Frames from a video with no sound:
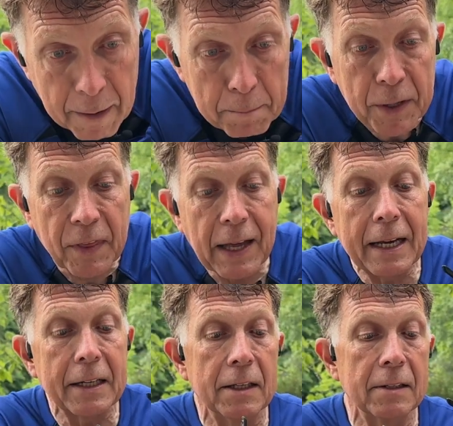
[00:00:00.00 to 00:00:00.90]
but
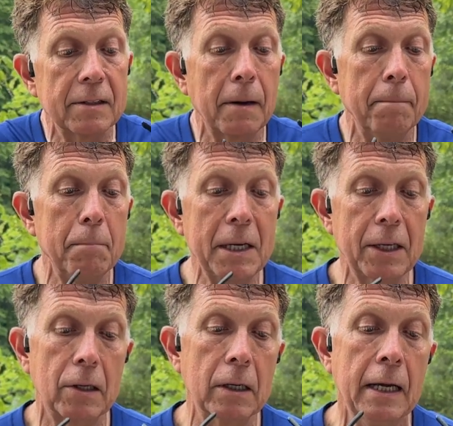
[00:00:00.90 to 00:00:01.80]
that is a
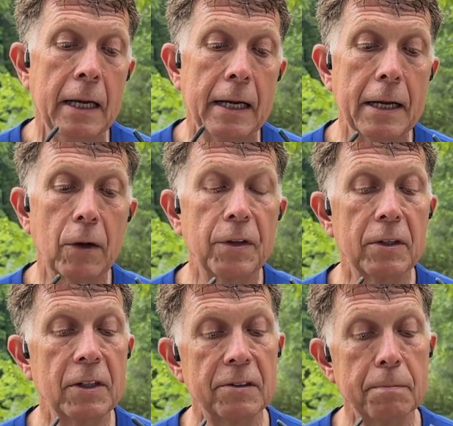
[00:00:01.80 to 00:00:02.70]
mirror. Now,
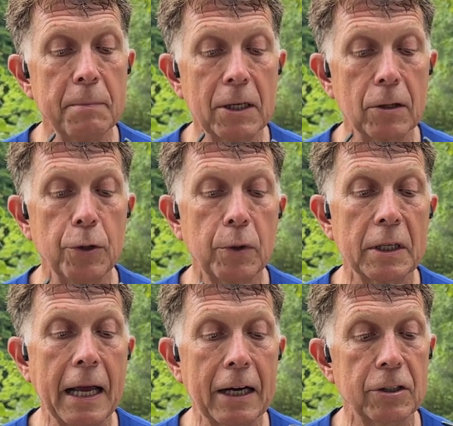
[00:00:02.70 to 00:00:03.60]
this mirror, you
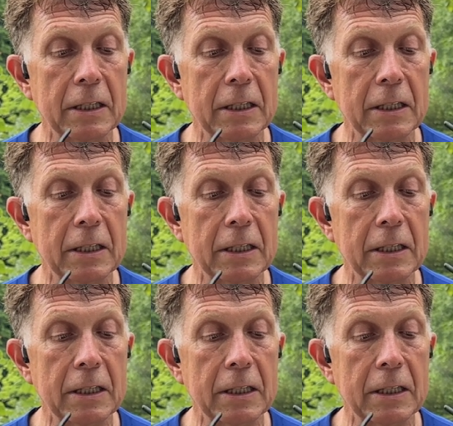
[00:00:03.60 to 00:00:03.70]
can actually